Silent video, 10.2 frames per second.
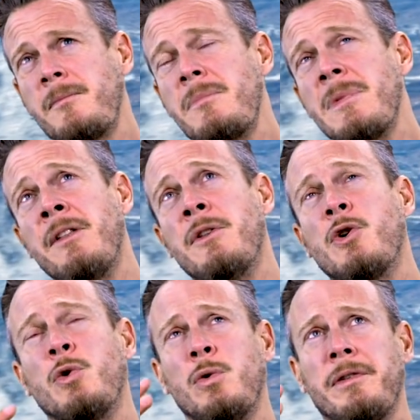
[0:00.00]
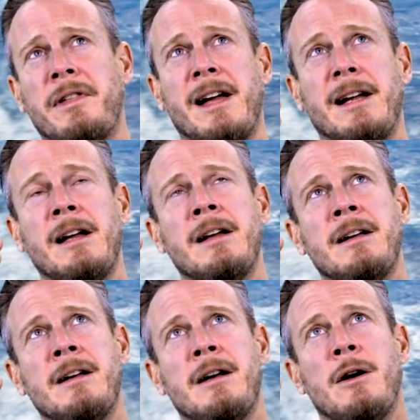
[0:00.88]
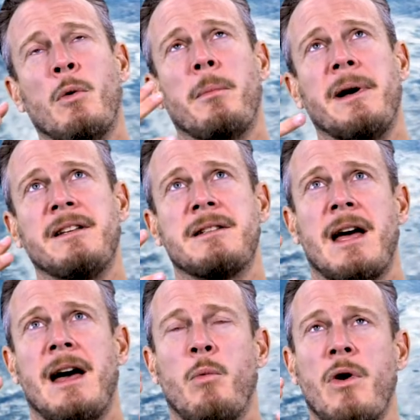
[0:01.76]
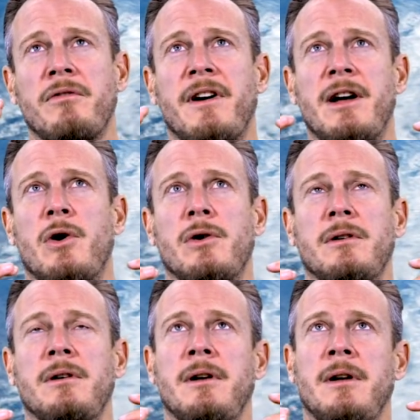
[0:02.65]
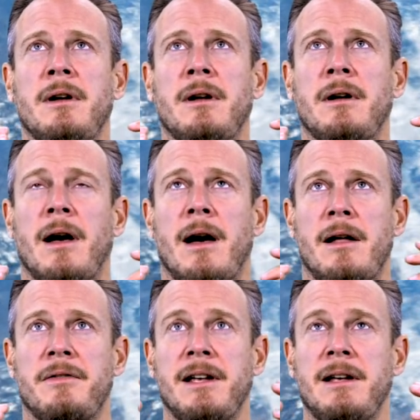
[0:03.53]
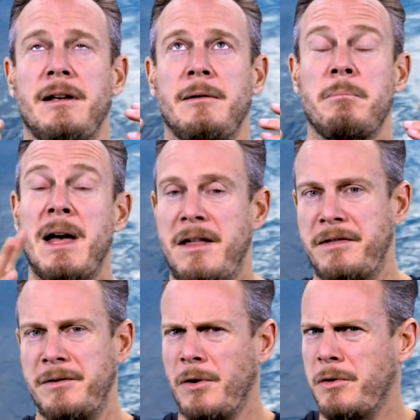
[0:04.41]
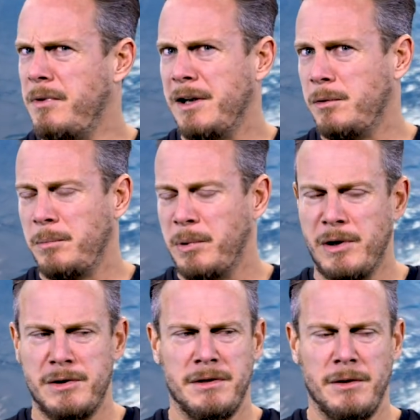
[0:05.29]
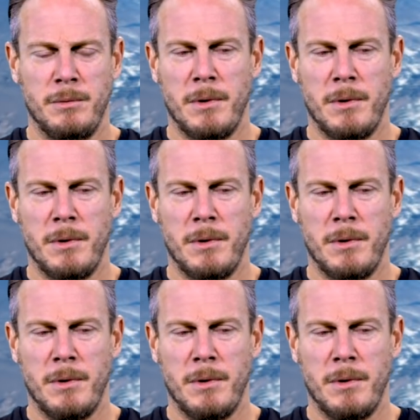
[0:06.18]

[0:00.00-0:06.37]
And the cool thing, what makes Wang Feihong the myth, not the real person who